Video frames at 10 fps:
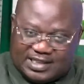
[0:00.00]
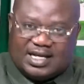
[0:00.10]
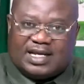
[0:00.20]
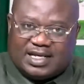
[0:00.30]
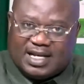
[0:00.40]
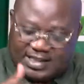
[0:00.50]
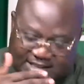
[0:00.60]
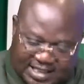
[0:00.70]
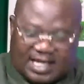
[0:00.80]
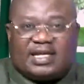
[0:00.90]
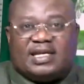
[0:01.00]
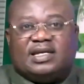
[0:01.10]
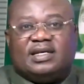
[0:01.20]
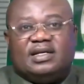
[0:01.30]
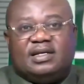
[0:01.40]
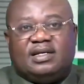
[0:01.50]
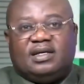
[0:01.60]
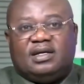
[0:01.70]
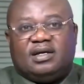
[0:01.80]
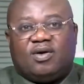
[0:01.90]
checking, not checking.
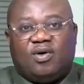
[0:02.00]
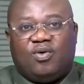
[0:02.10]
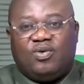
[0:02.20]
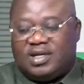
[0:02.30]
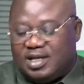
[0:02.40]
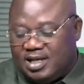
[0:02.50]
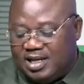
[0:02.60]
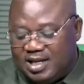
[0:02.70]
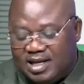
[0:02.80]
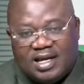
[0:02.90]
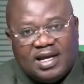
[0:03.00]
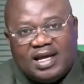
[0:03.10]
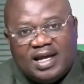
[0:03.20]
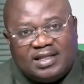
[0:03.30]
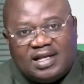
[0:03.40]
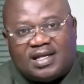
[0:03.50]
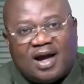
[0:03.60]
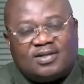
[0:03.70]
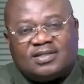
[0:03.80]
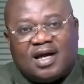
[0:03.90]
Call only
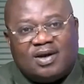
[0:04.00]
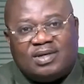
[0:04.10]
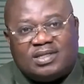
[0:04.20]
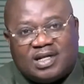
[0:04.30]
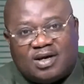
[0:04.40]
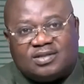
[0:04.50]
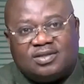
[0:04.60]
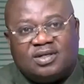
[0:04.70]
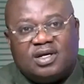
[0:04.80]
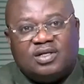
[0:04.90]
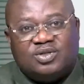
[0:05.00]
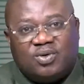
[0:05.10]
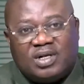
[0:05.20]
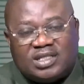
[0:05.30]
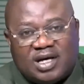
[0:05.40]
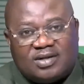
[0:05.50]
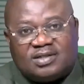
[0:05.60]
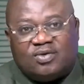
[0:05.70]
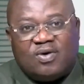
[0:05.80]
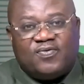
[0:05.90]
80,000, 100,000,
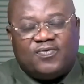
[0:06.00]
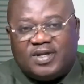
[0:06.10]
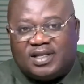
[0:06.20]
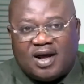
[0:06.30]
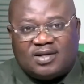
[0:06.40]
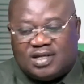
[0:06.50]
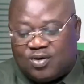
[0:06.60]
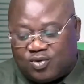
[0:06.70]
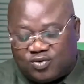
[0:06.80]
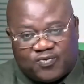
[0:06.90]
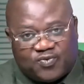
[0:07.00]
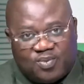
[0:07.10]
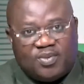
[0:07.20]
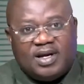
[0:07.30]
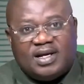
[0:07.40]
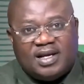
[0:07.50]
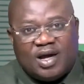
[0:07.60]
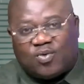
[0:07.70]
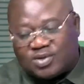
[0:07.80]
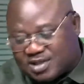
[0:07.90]
200,000, 150,000, Echo to form,
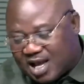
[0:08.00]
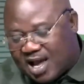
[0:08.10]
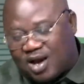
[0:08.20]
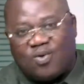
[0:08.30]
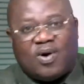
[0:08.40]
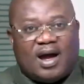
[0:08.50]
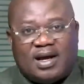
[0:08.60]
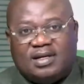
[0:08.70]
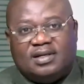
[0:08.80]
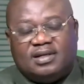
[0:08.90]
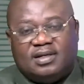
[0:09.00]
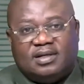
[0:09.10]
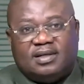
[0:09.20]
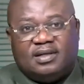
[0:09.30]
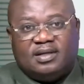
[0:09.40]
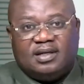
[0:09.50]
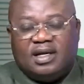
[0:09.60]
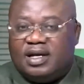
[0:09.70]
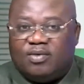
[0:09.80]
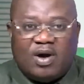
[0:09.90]
Necosa Aqua.
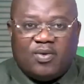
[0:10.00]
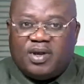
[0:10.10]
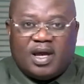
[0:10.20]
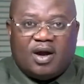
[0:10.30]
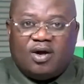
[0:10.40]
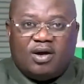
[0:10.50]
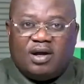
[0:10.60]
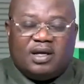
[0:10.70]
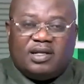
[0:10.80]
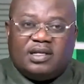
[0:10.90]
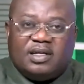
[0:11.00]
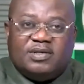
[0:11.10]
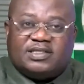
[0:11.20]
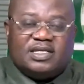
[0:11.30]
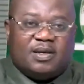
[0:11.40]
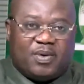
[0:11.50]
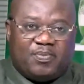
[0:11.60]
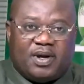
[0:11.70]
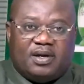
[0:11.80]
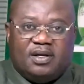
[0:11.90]
One we are, the missing your
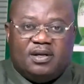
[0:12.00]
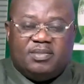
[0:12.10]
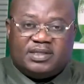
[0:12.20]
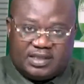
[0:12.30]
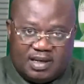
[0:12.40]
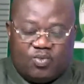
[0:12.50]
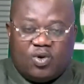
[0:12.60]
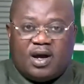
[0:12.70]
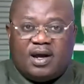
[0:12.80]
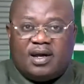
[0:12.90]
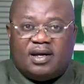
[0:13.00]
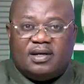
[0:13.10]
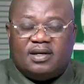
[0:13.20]
papa, Miss Remoa